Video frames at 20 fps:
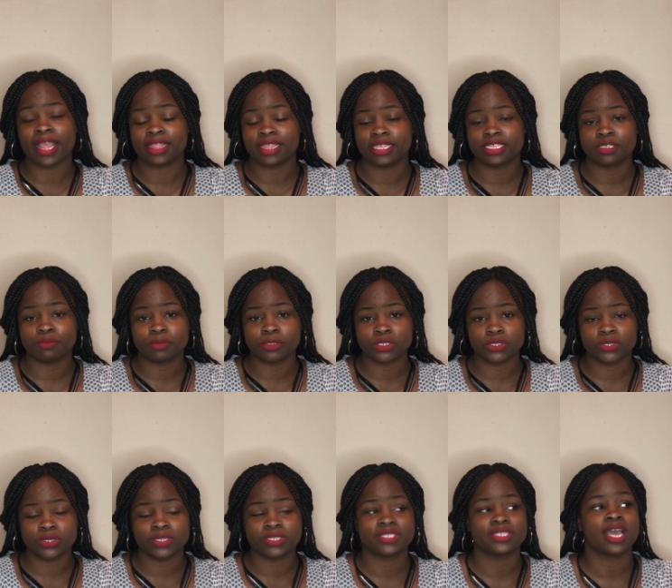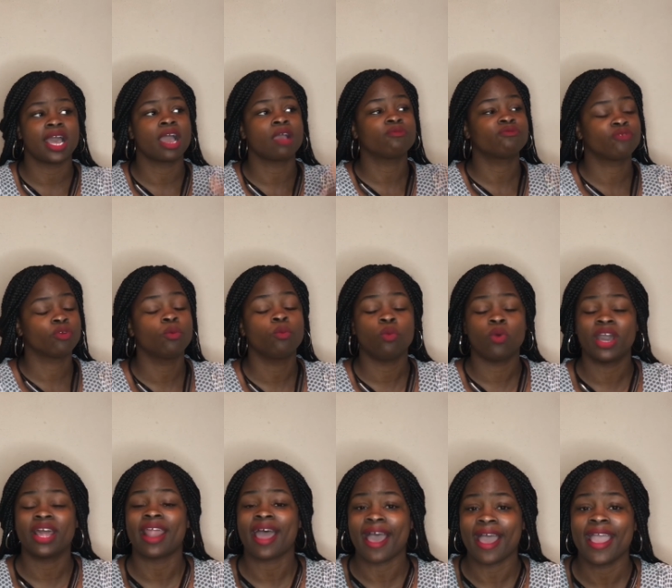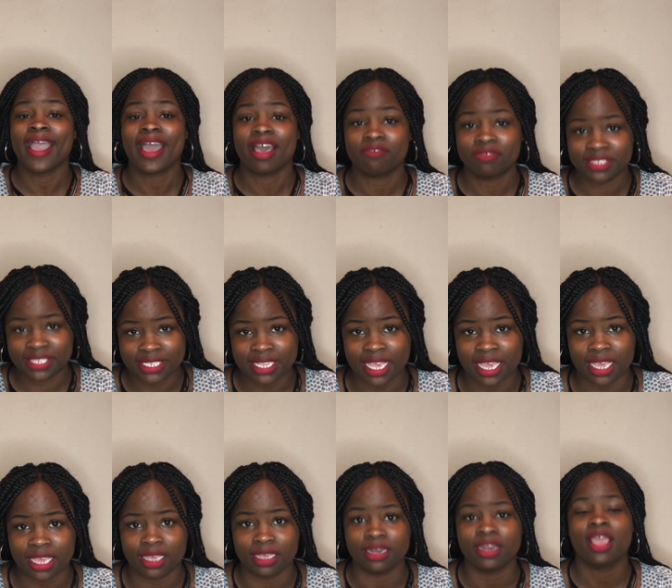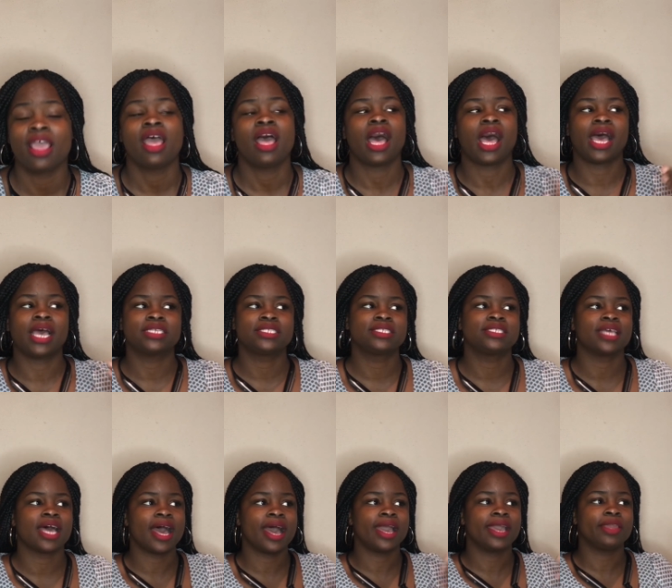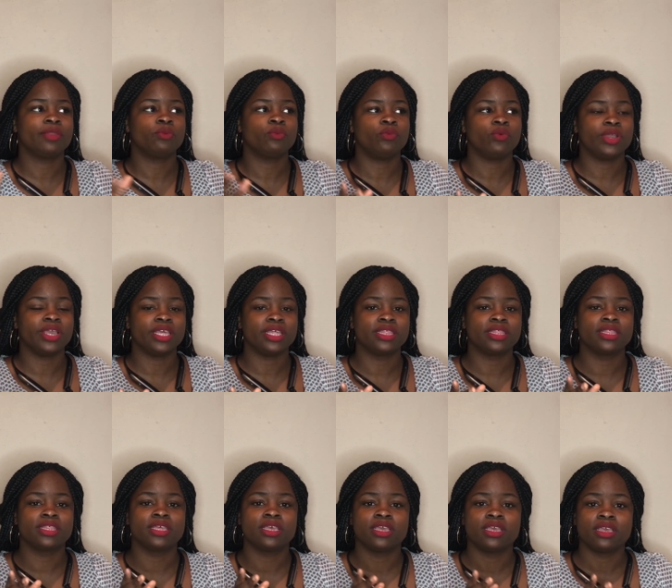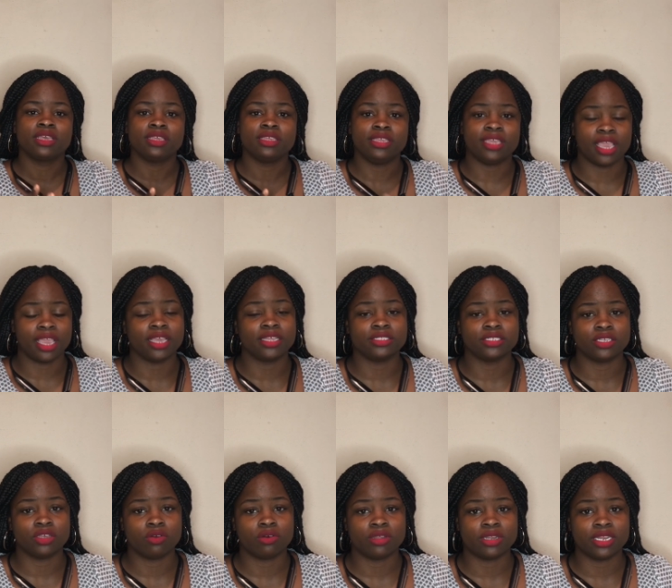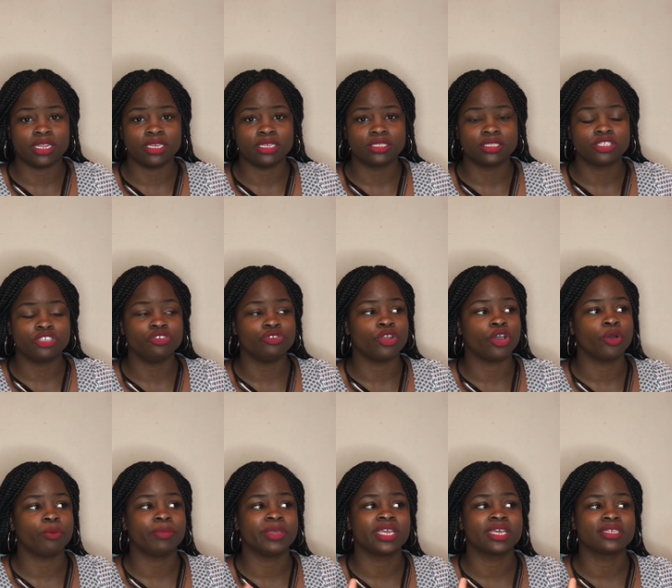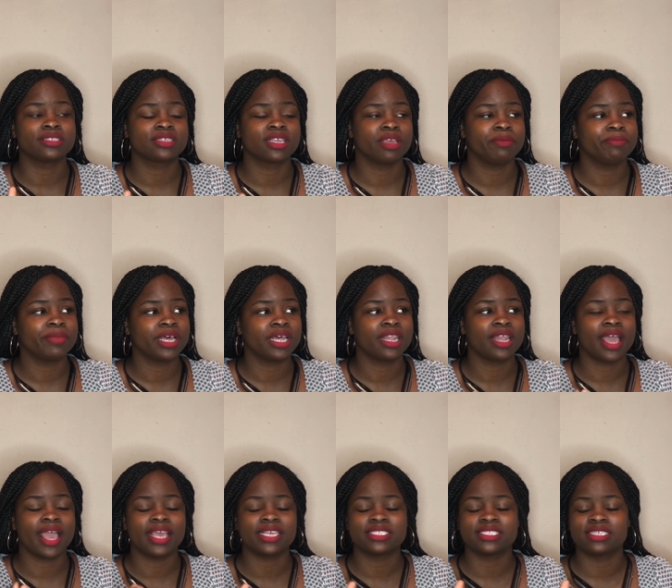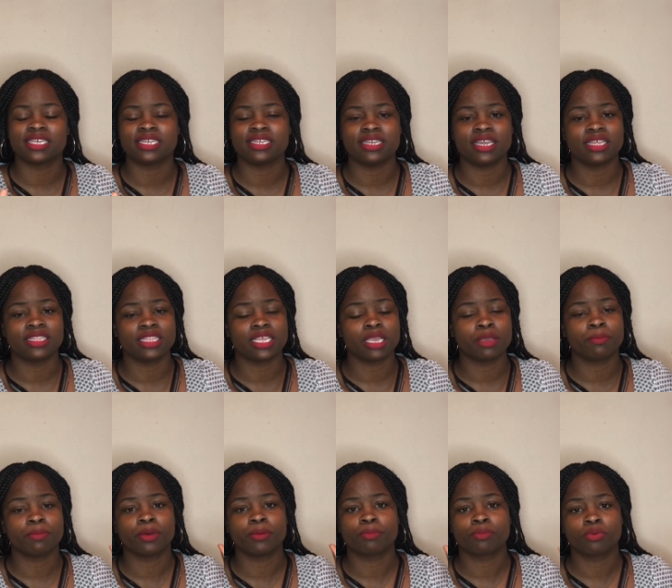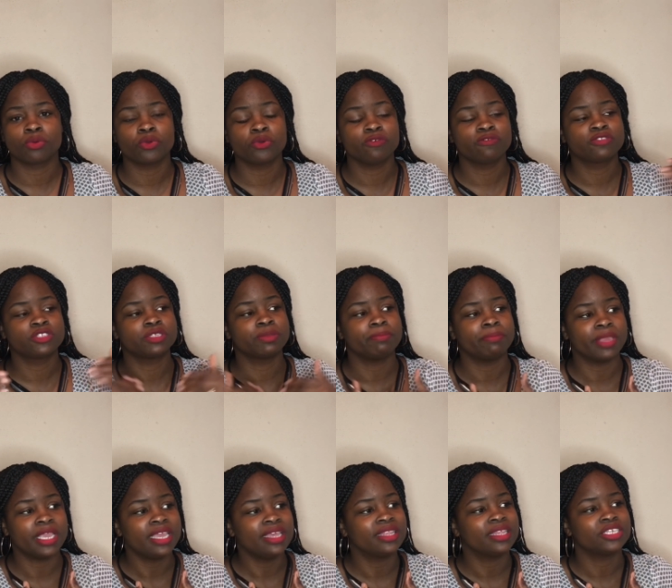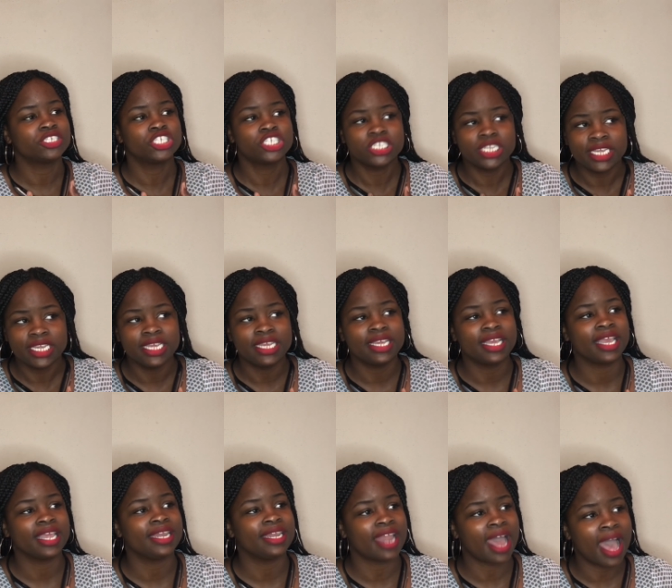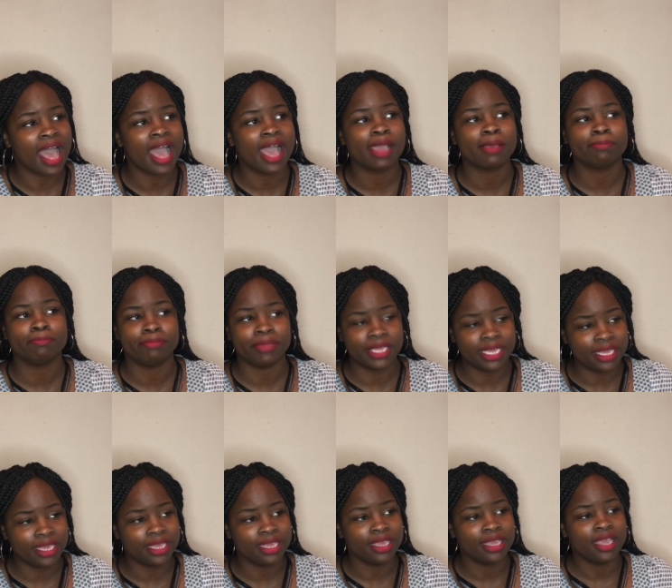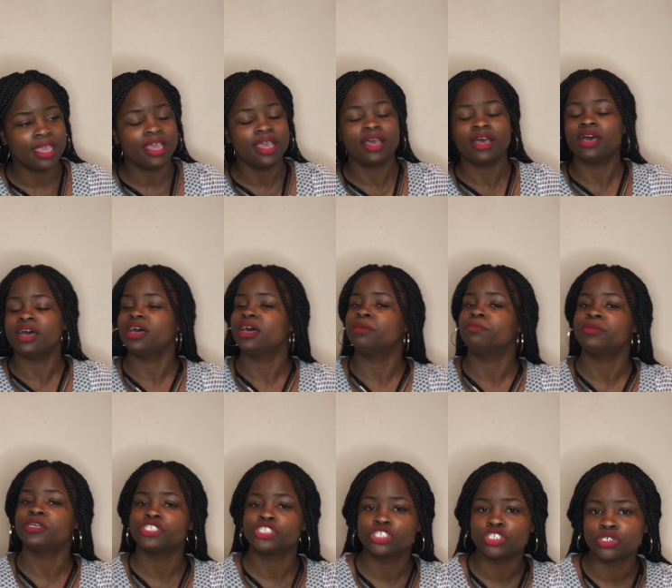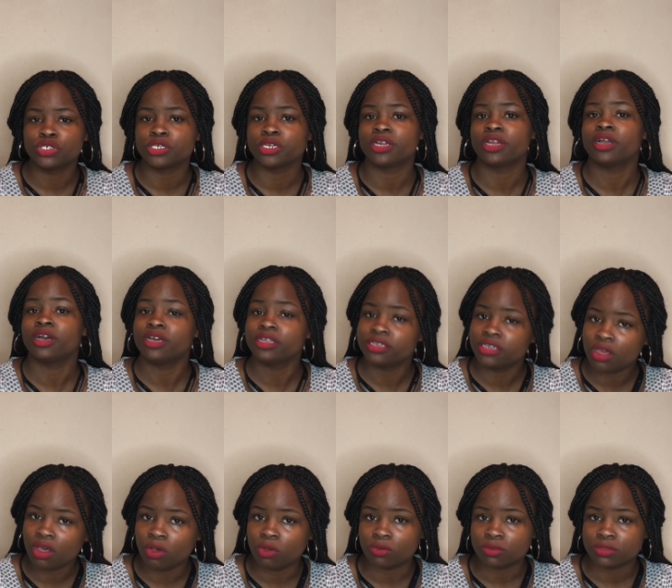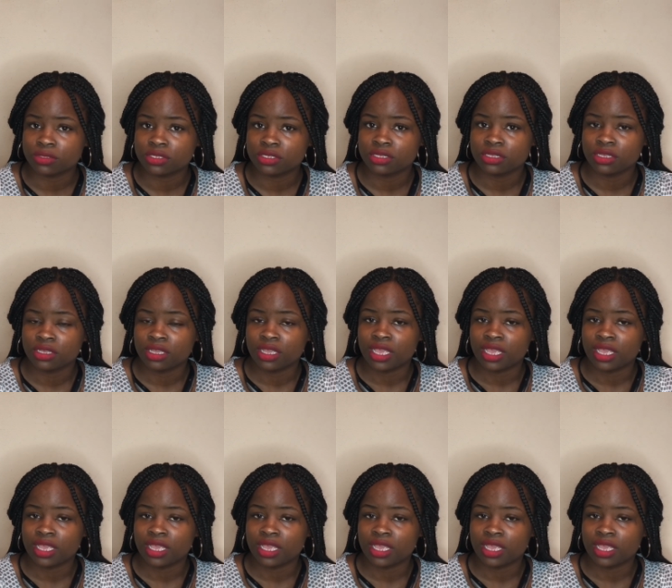at this particular time, from what I have seen, I side with Yandy on this, you know, because Kimbella has done nothing but prove to me that she cannot be a mature adult.